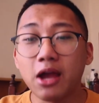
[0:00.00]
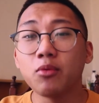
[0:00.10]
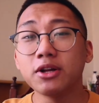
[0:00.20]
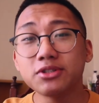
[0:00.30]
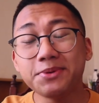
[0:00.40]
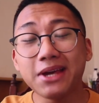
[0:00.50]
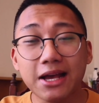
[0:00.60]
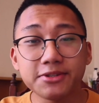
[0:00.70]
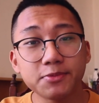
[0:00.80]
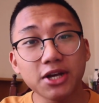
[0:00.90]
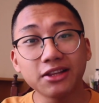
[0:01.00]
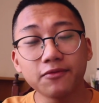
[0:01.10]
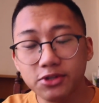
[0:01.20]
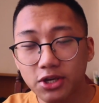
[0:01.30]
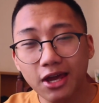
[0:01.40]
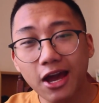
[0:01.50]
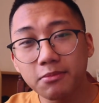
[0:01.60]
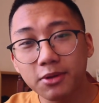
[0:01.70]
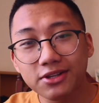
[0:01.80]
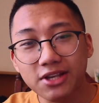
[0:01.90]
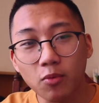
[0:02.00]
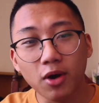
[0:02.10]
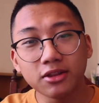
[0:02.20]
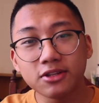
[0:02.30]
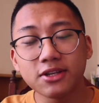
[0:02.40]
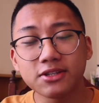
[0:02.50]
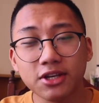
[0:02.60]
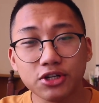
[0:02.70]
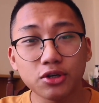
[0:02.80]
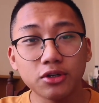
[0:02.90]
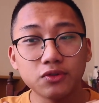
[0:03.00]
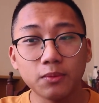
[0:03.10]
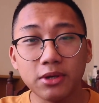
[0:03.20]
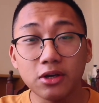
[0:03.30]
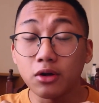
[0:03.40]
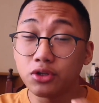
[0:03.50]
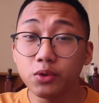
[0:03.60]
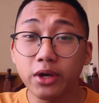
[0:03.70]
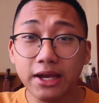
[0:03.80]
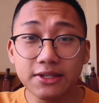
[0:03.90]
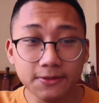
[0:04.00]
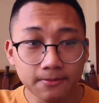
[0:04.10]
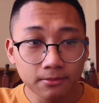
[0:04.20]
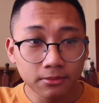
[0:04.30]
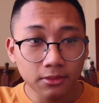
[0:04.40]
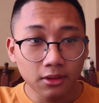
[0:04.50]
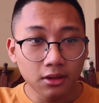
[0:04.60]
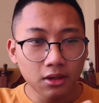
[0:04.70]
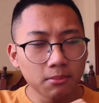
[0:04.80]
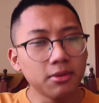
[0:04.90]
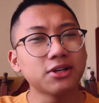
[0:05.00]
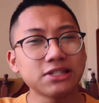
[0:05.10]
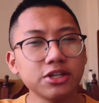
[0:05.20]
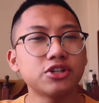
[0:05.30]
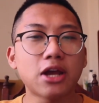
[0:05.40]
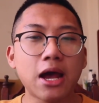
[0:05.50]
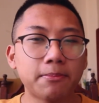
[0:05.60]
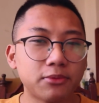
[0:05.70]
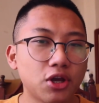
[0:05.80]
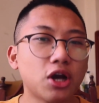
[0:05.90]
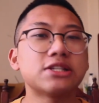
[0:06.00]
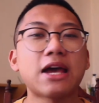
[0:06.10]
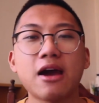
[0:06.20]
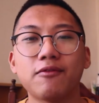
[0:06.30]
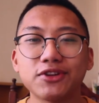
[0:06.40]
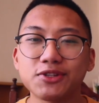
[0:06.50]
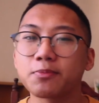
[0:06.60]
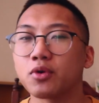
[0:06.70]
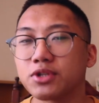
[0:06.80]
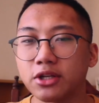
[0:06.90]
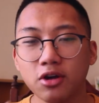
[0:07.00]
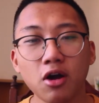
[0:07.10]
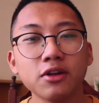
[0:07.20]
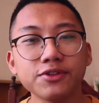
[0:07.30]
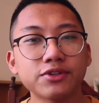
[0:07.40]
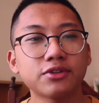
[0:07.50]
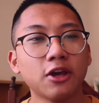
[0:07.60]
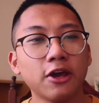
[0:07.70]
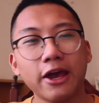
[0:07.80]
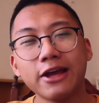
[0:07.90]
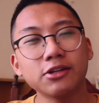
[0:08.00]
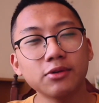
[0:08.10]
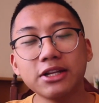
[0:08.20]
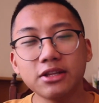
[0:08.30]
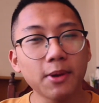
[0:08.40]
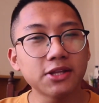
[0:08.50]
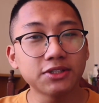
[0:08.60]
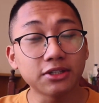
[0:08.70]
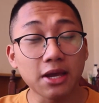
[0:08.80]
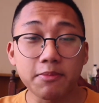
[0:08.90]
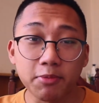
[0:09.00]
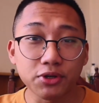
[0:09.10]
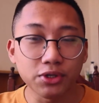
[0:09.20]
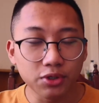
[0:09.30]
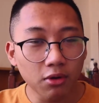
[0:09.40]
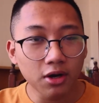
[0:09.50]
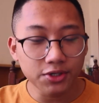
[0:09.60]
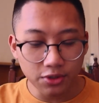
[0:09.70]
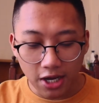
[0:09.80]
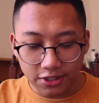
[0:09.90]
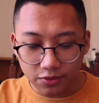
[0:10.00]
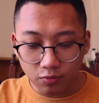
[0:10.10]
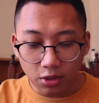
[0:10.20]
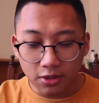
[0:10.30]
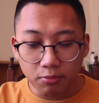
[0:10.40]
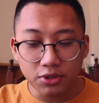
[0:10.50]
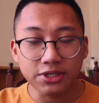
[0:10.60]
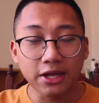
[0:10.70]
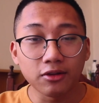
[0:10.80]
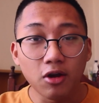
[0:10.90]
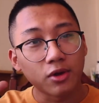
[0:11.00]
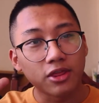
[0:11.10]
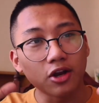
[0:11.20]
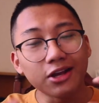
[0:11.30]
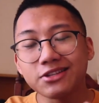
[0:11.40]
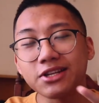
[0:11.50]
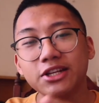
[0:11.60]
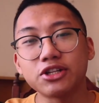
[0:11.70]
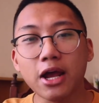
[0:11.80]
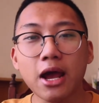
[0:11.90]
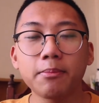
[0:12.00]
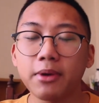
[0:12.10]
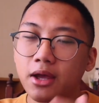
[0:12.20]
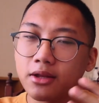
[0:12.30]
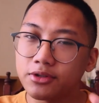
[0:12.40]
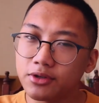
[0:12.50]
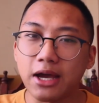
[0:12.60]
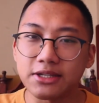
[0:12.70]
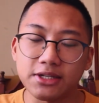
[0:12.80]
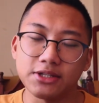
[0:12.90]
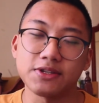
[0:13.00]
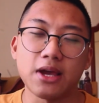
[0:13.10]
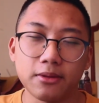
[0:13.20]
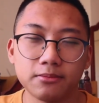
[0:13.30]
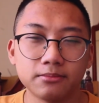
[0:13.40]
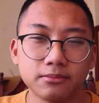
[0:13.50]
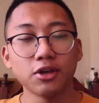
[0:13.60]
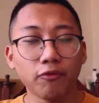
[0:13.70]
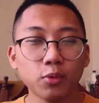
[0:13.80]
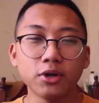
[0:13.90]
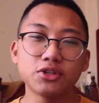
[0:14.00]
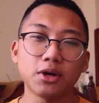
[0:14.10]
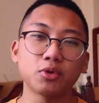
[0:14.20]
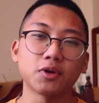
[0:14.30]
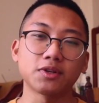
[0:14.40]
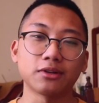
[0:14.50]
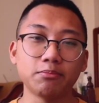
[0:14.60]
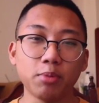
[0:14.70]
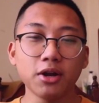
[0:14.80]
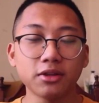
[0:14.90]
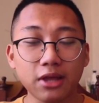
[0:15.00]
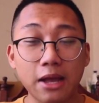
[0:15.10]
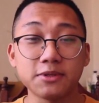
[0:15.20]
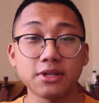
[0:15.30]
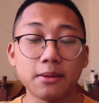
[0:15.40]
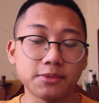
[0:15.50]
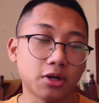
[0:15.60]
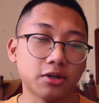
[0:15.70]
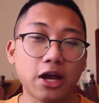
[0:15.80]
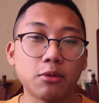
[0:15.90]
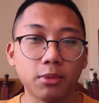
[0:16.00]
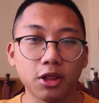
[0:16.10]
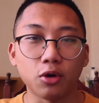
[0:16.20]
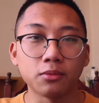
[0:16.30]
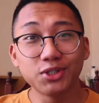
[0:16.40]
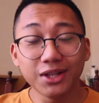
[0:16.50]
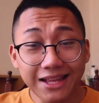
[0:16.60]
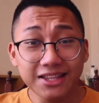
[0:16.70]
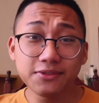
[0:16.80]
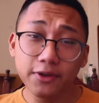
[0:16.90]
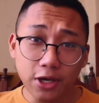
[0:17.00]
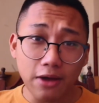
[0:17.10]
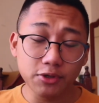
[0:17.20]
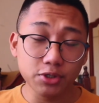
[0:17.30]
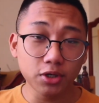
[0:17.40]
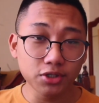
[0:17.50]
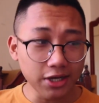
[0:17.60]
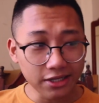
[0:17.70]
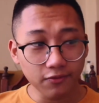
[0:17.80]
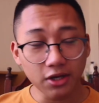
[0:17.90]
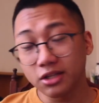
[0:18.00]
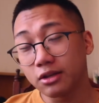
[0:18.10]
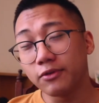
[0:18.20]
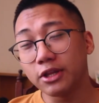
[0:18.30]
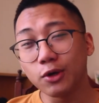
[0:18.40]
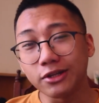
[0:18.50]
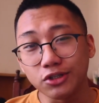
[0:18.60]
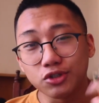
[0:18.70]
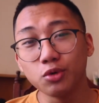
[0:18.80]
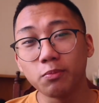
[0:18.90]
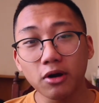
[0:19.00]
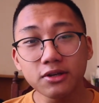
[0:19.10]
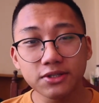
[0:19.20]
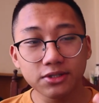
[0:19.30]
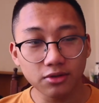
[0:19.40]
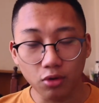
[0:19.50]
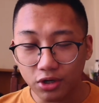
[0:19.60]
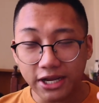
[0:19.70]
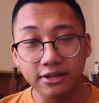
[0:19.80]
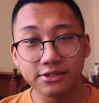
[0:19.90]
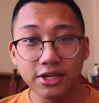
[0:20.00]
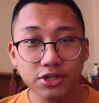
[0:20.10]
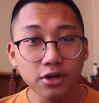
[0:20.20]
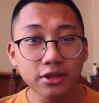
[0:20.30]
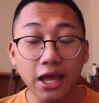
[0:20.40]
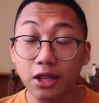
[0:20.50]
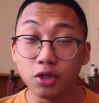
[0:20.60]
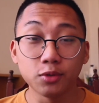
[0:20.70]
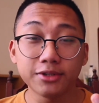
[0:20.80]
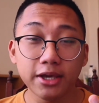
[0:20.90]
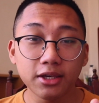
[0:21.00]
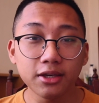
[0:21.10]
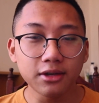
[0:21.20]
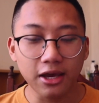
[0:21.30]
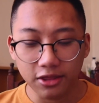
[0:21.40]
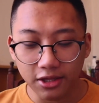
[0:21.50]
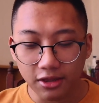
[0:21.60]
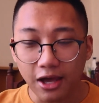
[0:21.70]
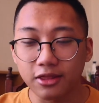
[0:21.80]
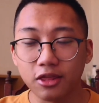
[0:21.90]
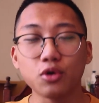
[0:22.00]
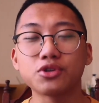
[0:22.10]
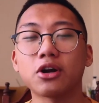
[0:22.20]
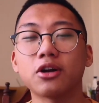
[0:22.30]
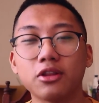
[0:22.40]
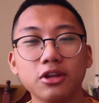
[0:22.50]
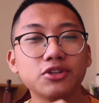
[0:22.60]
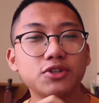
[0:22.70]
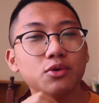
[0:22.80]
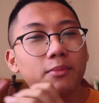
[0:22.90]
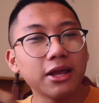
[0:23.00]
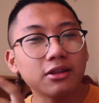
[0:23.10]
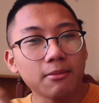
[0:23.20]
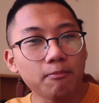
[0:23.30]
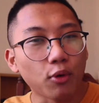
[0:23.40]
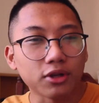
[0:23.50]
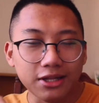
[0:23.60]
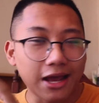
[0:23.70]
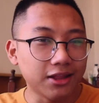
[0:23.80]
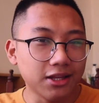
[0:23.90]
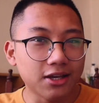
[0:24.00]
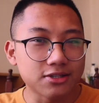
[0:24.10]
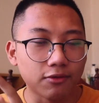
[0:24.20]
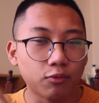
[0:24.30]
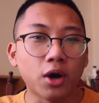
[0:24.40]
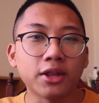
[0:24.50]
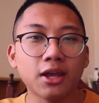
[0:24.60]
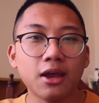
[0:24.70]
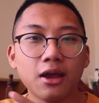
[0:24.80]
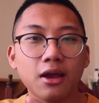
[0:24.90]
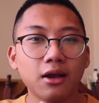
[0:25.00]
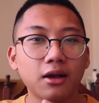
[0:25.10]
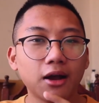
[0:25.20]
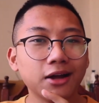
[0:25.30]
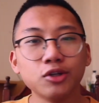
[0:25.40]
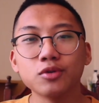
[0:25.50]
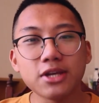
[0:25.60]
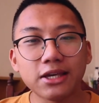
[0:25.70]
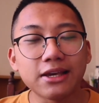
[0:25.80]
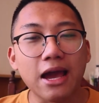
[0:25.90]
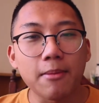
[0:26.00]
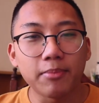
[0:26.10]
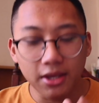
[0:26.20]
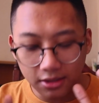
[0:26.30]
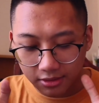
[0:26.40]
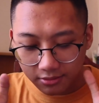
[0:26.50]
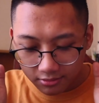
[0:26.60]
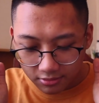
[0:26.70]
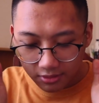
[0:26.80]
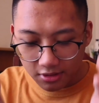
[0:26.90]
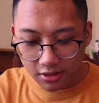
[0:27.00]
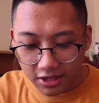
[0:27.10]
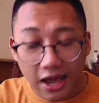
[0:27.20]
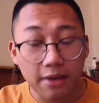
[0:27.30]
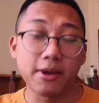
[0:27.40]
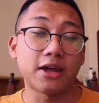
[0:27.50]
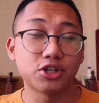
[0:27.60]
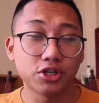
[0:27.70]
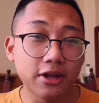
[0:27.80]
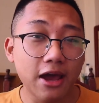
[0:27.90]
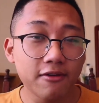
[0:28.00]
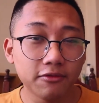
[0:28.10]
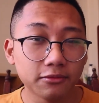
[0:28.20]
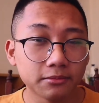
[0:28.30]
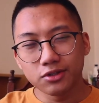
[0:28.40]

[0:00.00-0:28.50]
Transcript: I want to be as objective as I can because I want the decision to be on you guys, because each app does have its pros and cons, and it really depends on the type of person you are. So I just want to present what there is in each app and you guys can decide. If you want to jump to a certain part, timestamps are down below. To let this video have a structure, I divided the video into two parts: organization and note-taking. I think that those are the two main important ideas of what a note-taking app in the iPad should have.